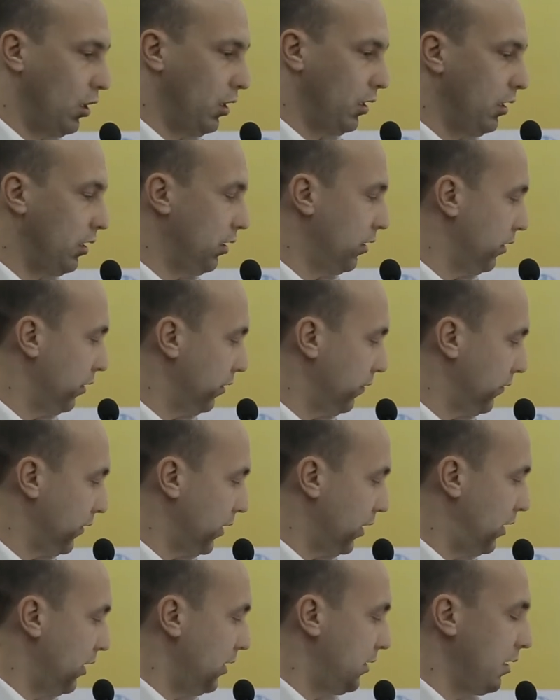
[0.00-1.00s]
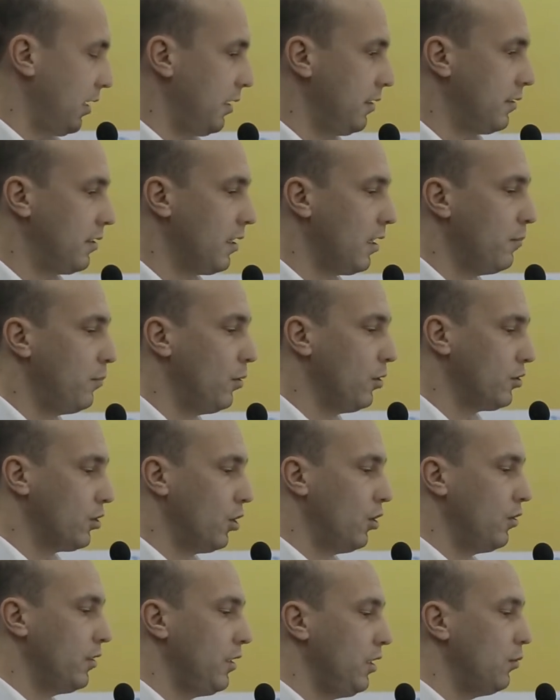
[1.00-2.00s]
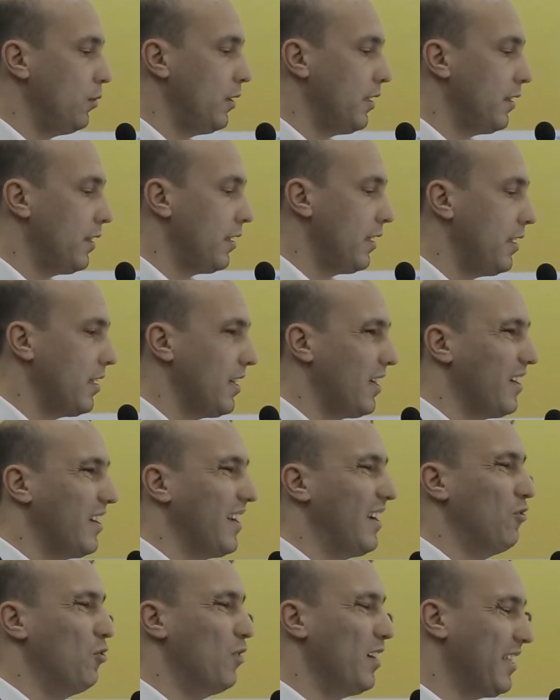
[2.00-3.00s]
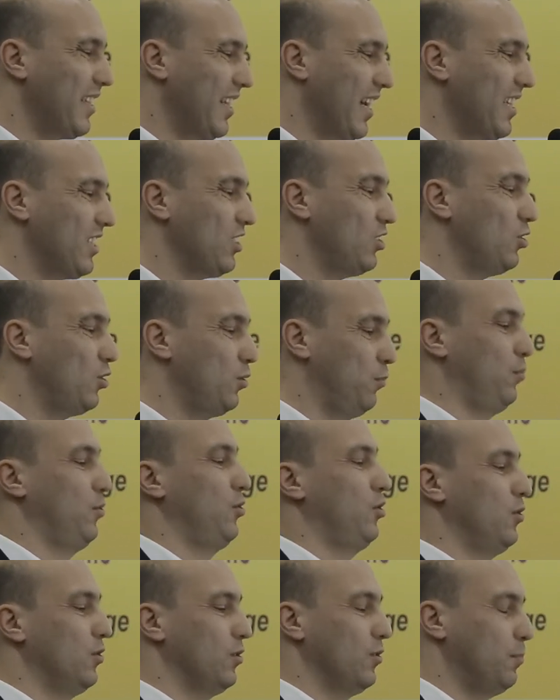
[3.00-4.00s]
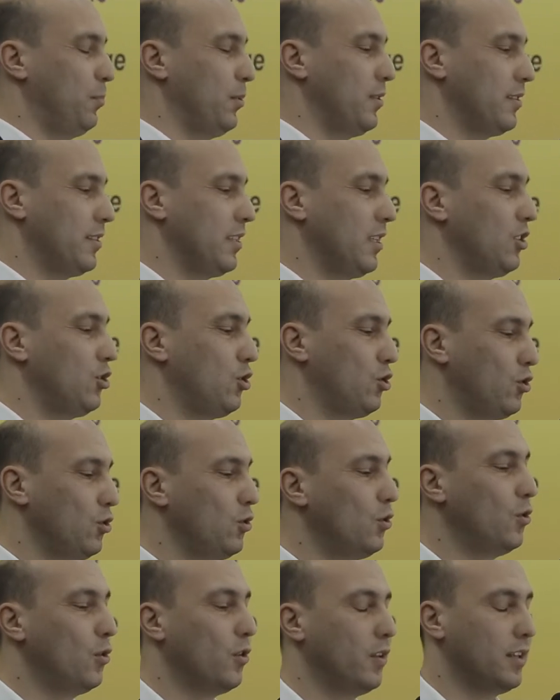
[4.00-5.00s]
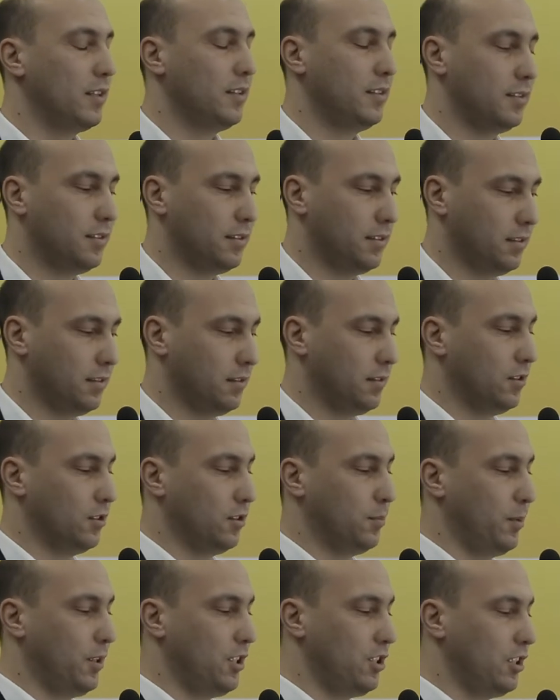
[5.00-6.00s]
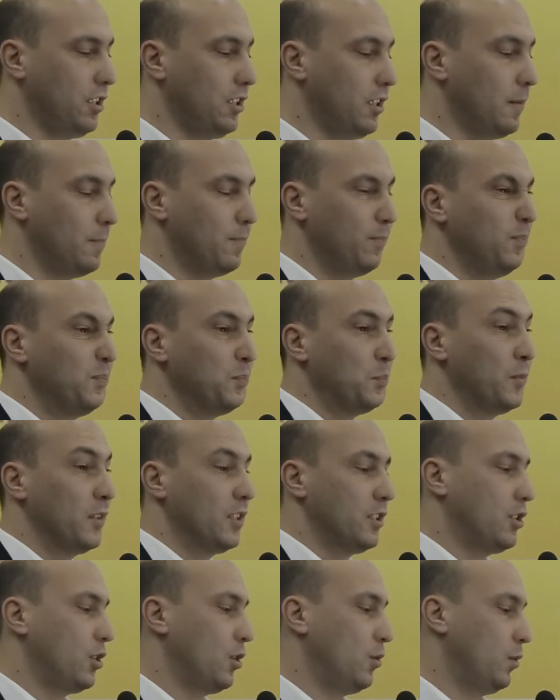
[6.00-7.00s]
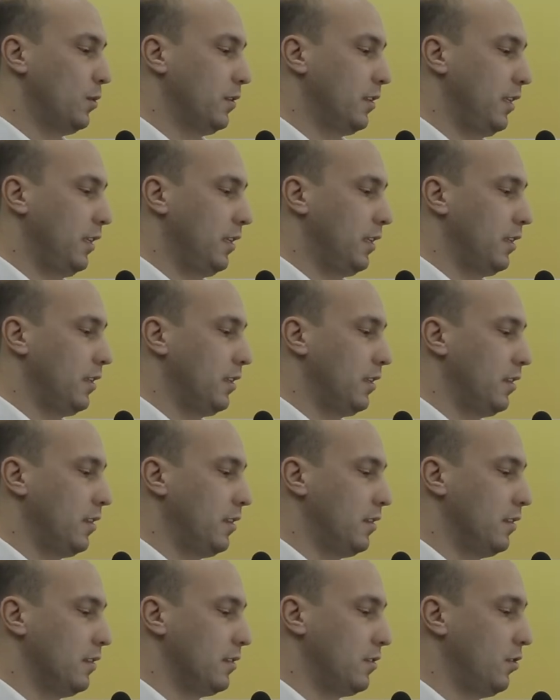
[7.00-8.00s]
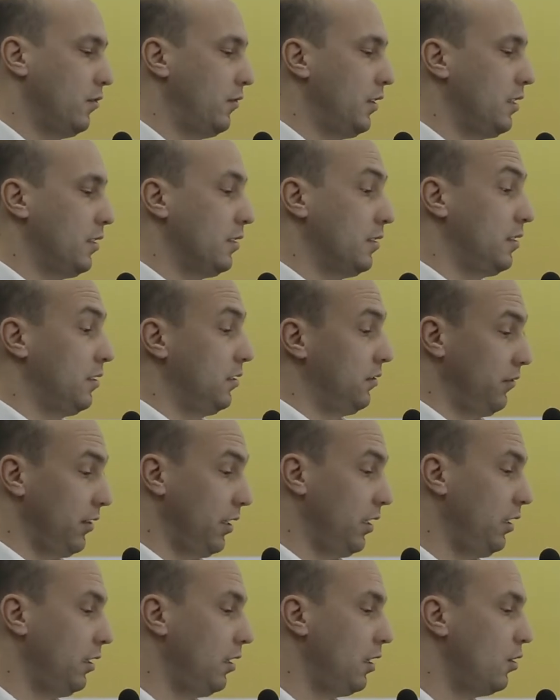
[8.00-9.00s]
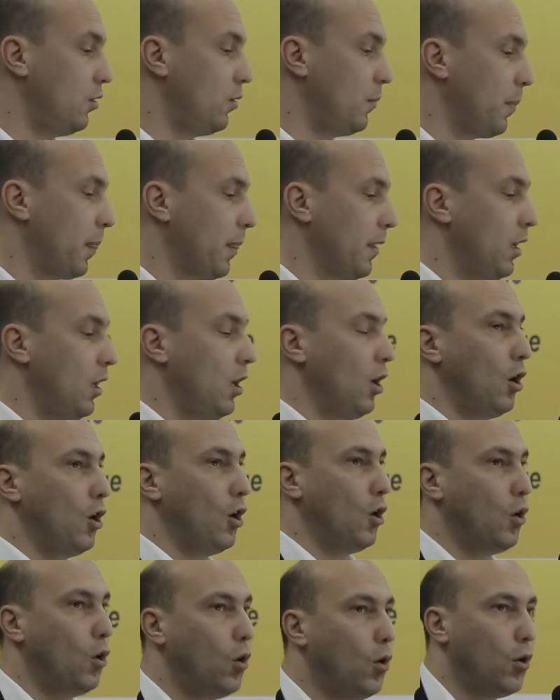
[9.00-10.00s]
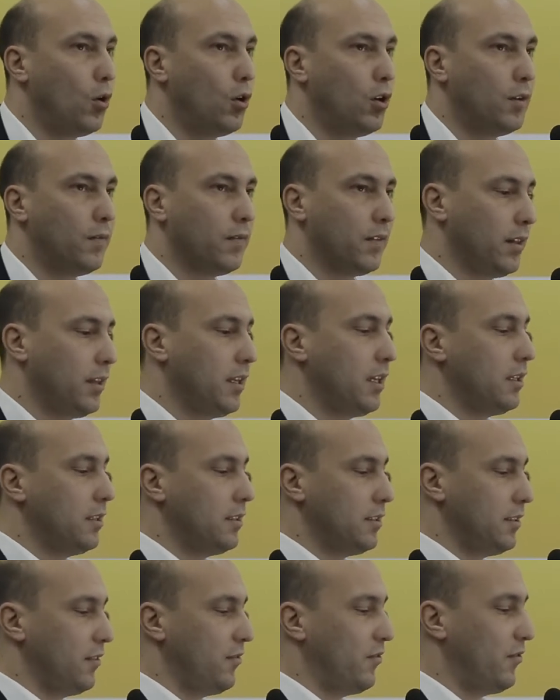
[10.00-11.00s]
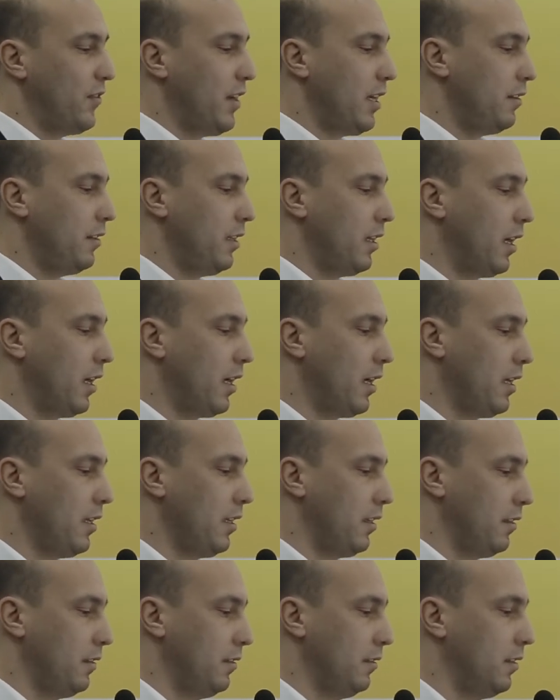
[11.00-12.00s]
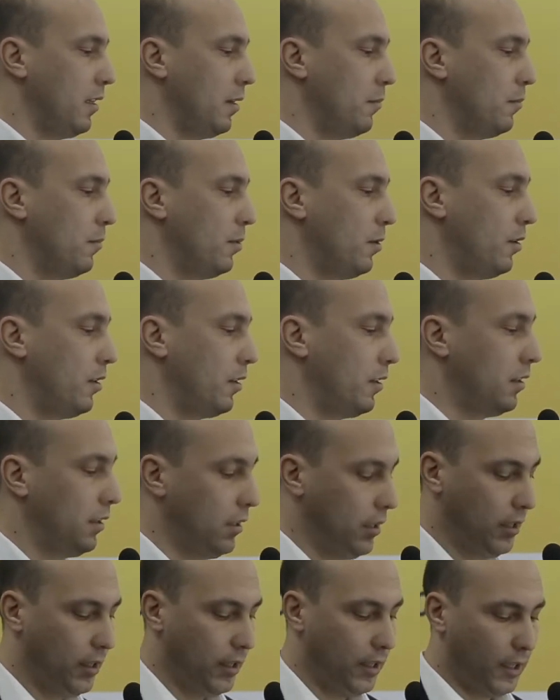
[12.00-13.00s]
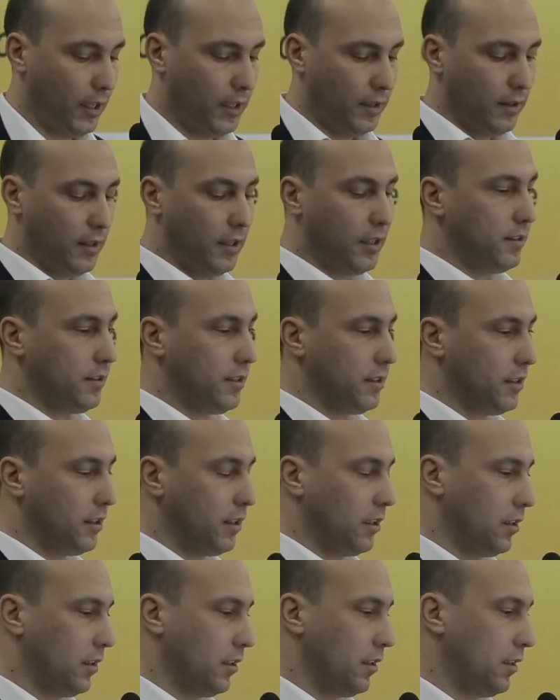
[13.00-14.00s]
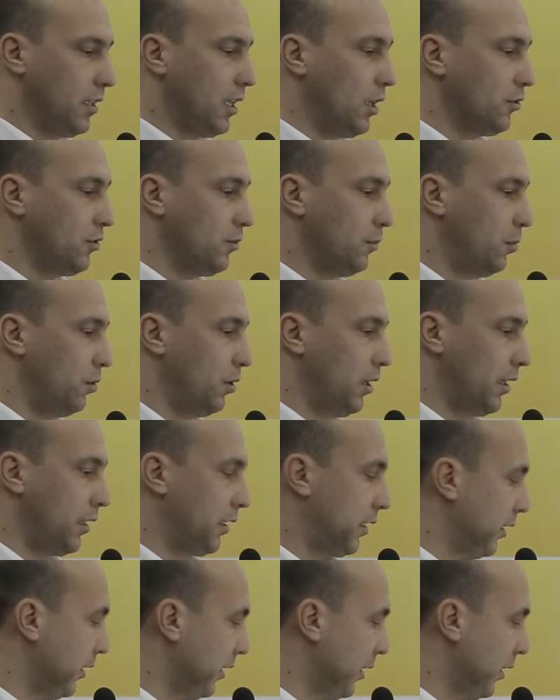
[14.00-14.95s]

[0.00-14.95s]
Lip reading: they send samples only when they are 100% sure that it's suspicion, so the surveillance is very low, or there is a very high number and there's an outbreak.